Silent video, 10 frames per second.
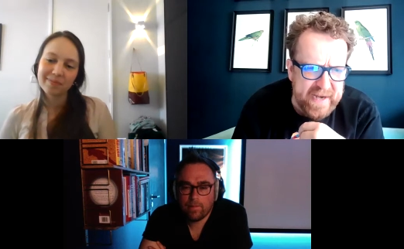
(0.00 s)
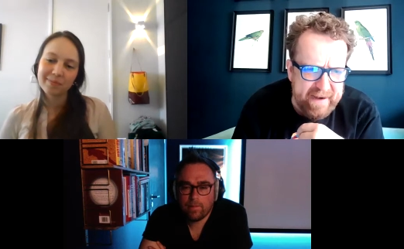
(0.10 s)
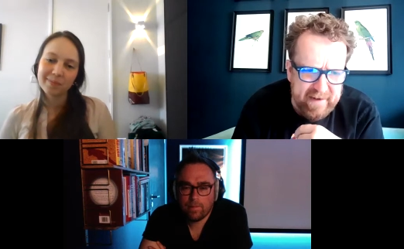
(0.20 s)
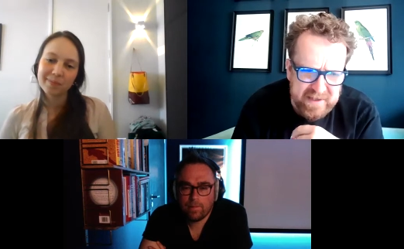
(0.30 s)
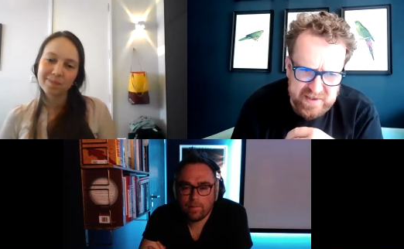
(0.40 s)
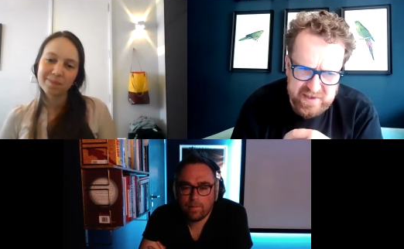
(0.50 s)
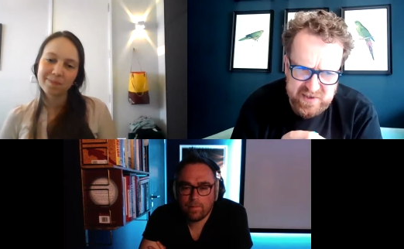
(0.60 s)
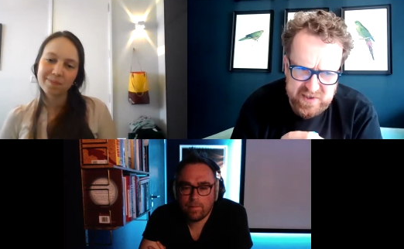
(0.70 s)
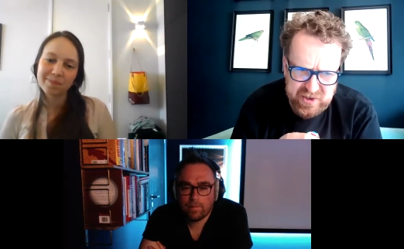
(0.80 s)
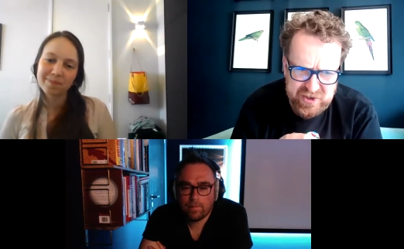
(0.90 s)

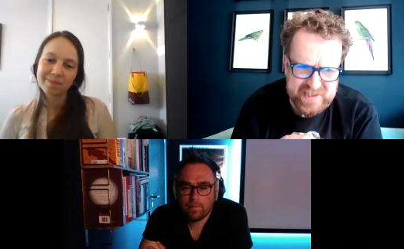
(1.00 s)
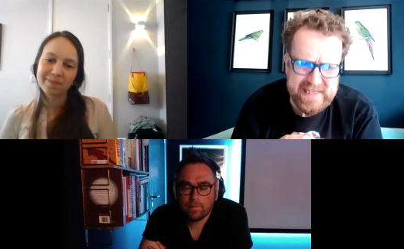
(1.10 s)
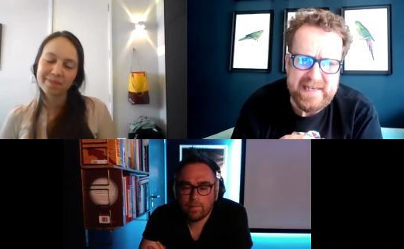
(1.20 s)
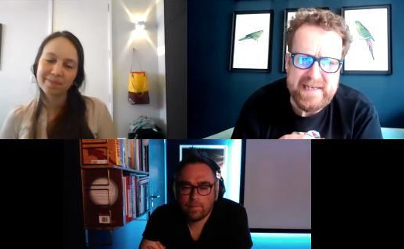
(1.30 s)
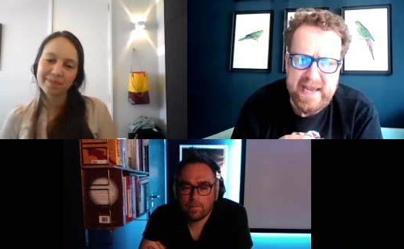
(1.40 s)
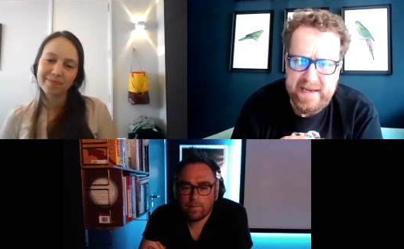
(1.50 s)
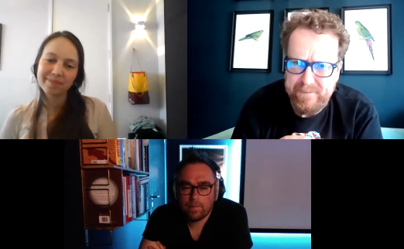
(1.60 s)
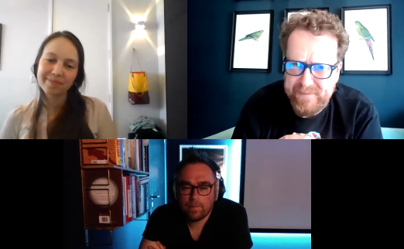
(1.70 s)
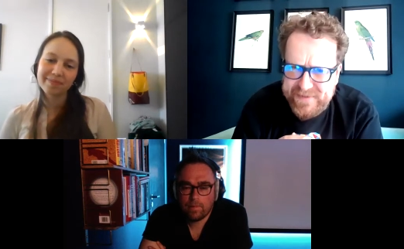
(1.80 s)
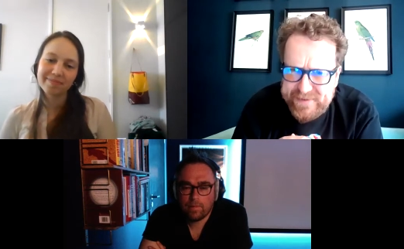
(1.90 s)
Speaker 1: characters such silly
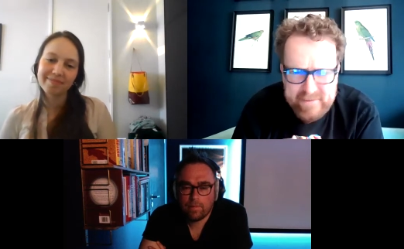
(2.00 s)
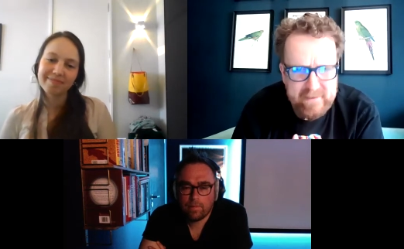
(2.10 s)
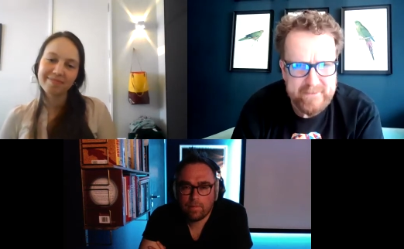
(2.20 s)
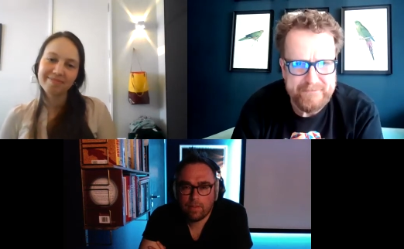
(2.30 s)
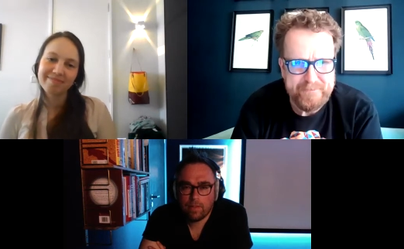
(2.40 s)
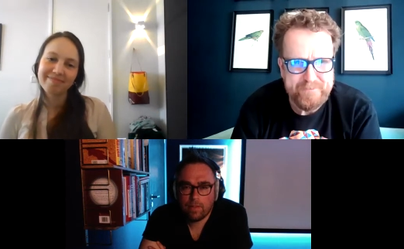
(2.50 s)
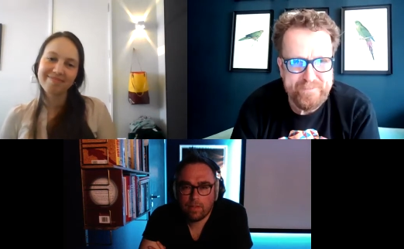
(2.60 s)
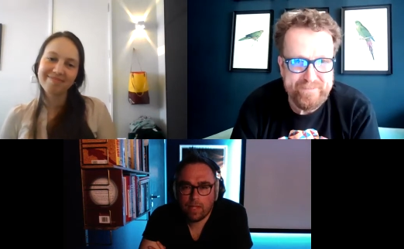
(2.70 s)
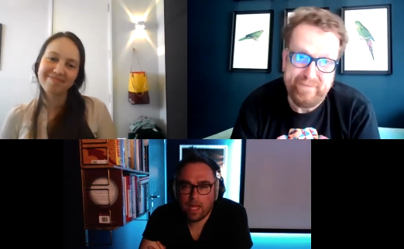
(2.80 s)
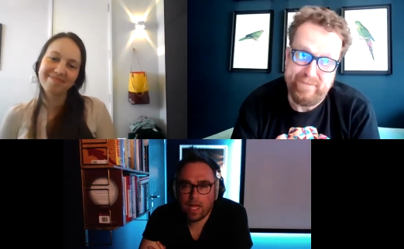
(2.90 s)
names?
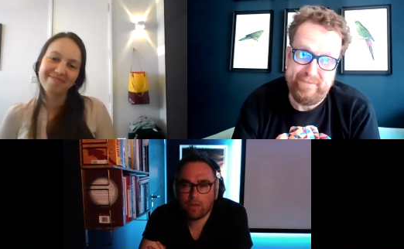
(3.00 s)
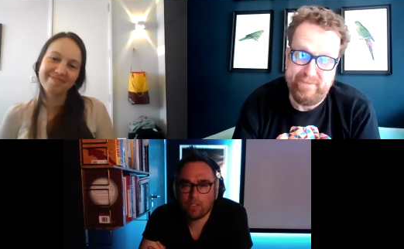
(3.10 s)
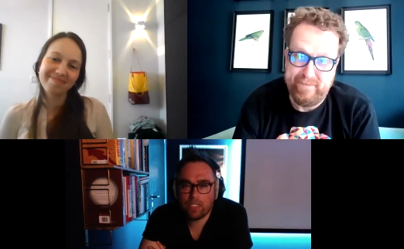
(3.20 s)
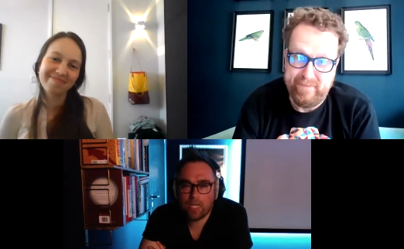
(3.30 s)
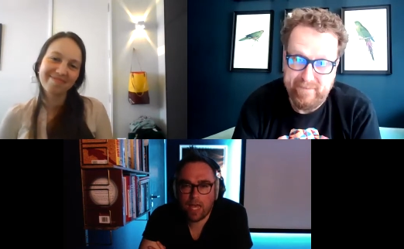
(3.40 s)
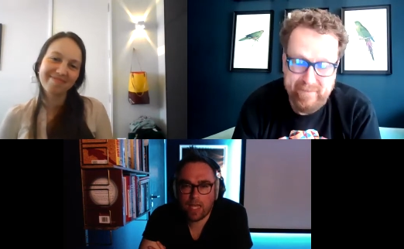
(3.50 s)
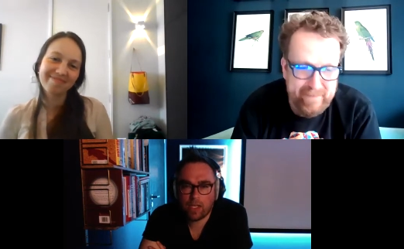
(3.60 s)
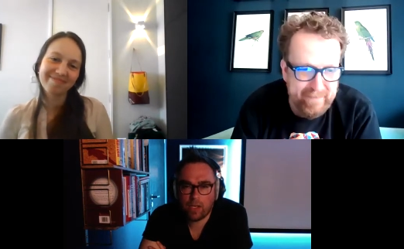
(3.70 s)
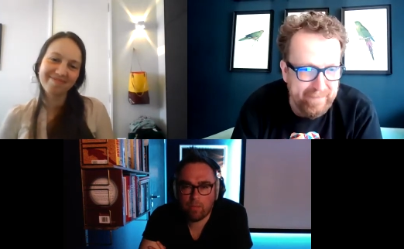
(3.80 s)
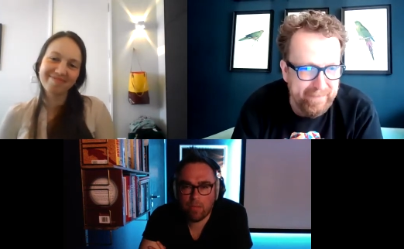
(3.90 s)
Speaker 2: How dare
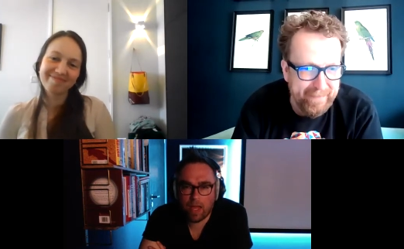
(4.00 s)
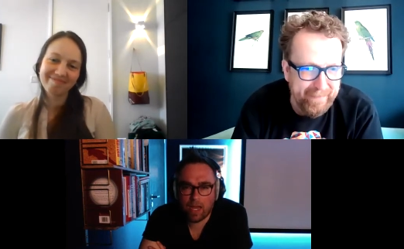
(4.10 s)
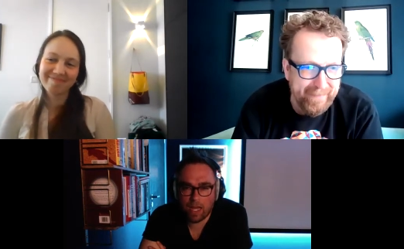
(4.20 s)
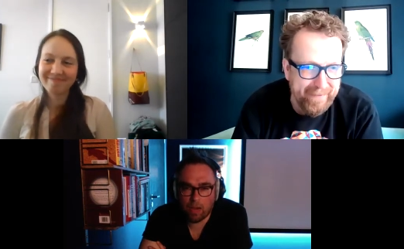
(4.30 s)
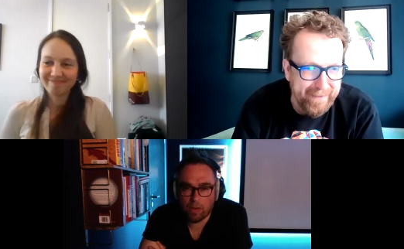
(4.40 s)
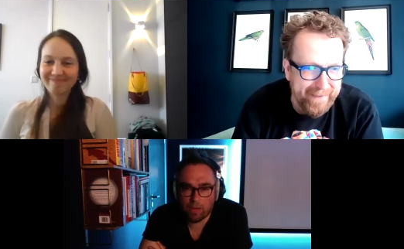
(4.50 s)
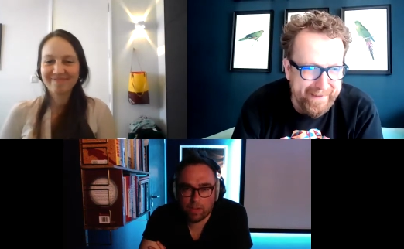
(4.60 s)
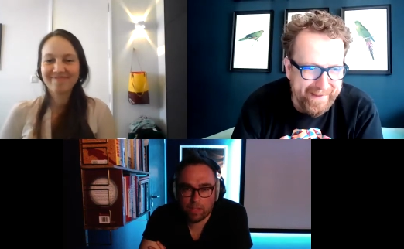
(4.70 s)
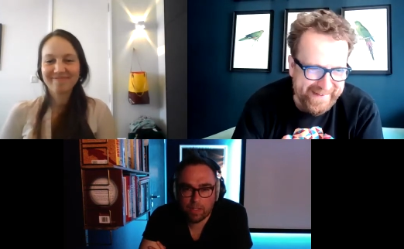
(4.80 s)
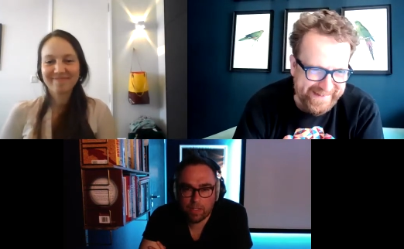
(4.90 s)
you, Milo?
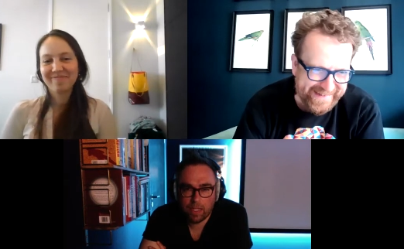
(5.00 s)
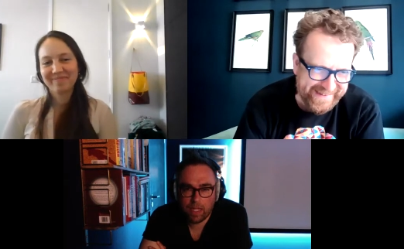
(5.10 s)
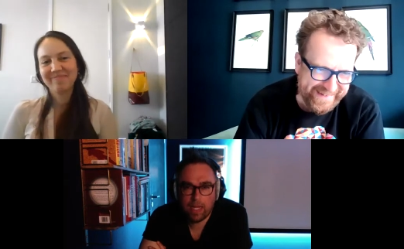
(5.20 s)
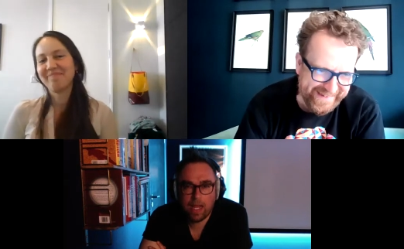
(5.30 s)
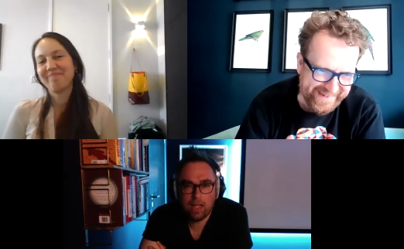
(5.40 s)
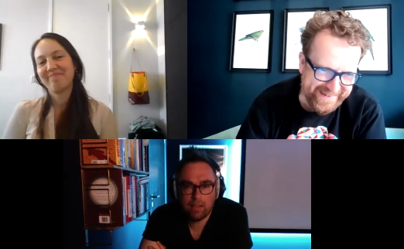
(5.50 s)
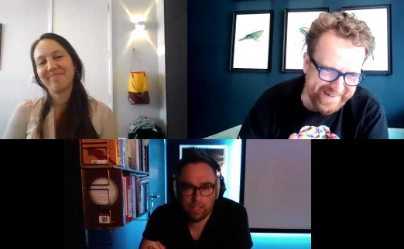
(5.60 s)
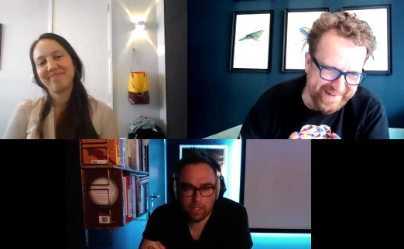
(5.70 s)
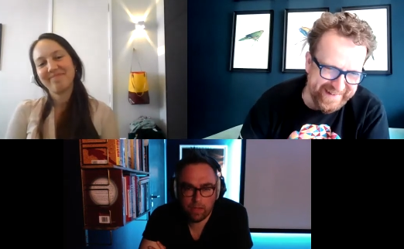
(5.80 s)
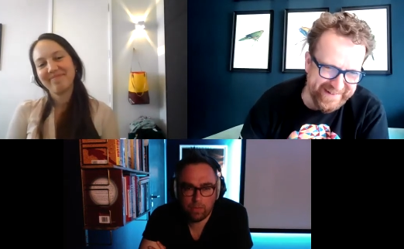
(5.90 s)
and how
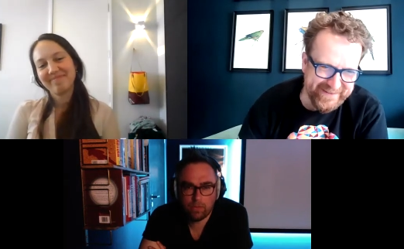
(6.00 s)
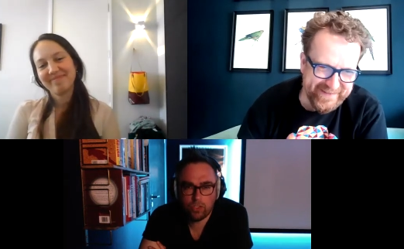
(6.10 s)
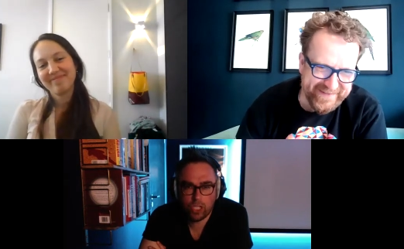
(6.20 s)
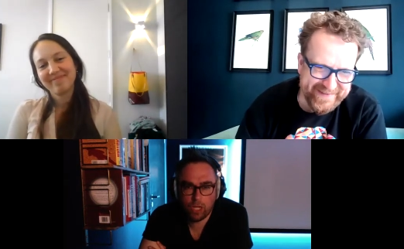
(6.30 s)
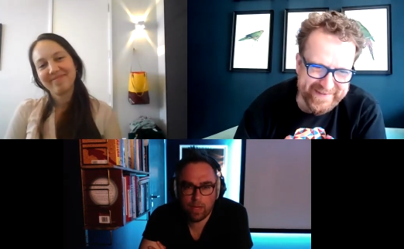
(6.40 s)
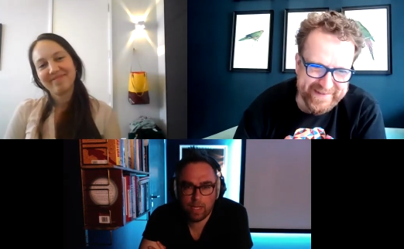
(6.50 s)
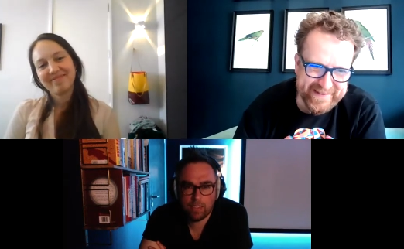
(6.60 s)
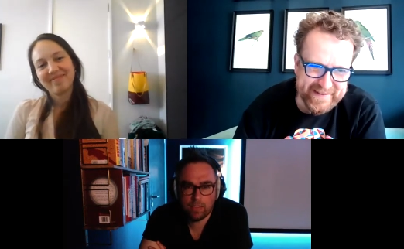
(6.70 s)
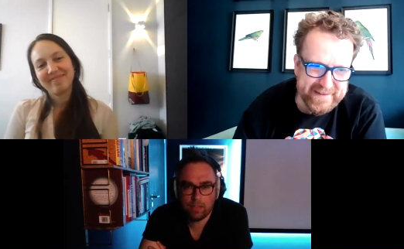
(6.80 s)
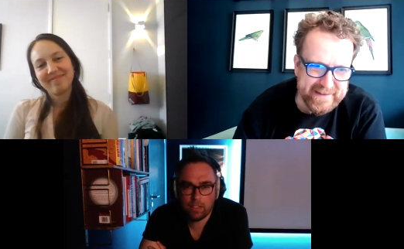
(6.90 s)
you know
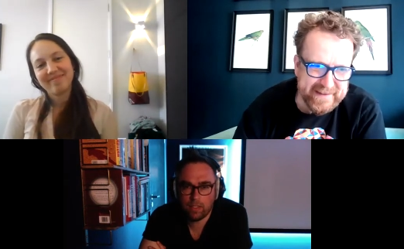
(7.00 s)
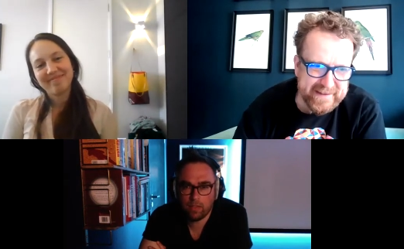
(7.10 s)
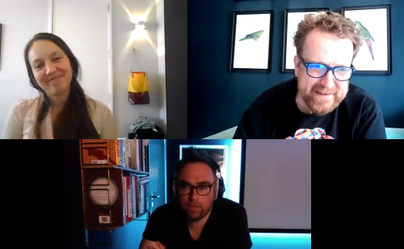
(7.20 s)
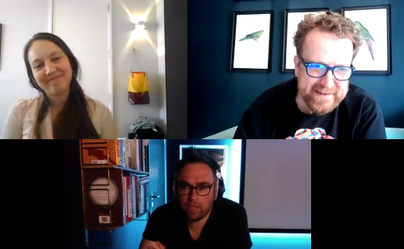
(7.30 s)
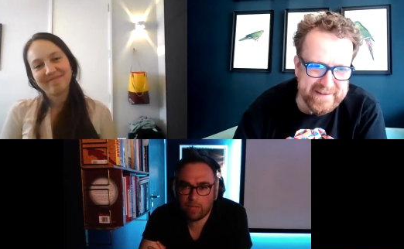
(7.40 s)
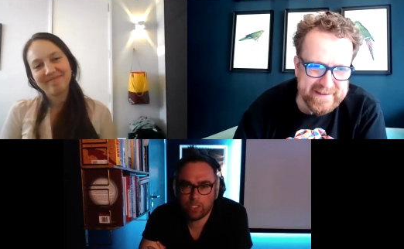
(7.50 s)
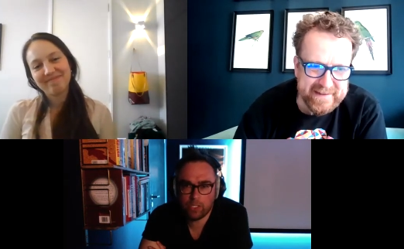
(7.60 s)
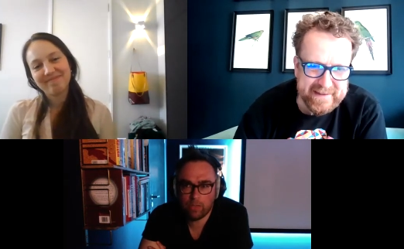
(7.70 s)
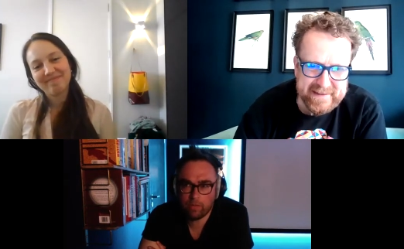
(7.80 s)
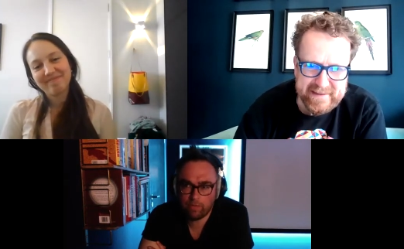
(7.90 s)
Joanne, you know, named
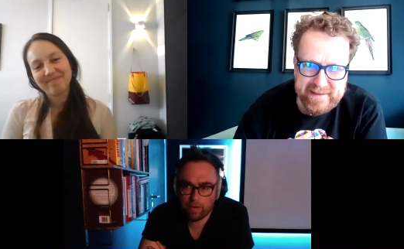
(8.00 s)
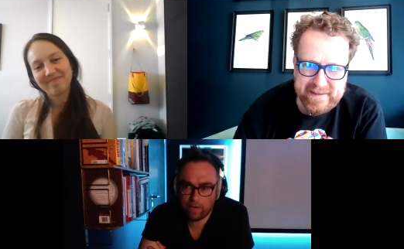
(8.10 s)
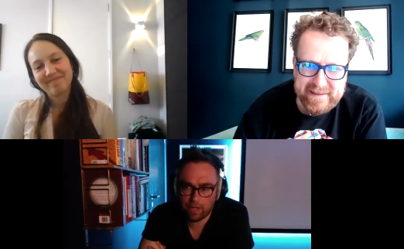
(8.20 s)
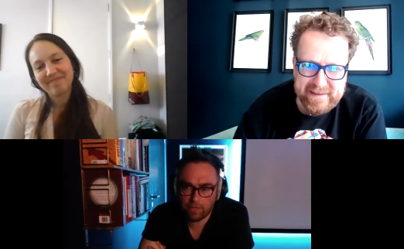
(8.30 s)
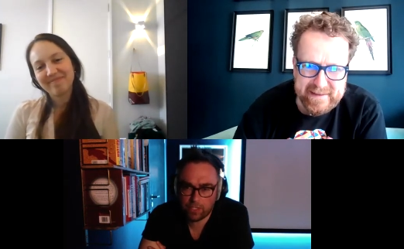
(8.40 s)
you, and fair enough, she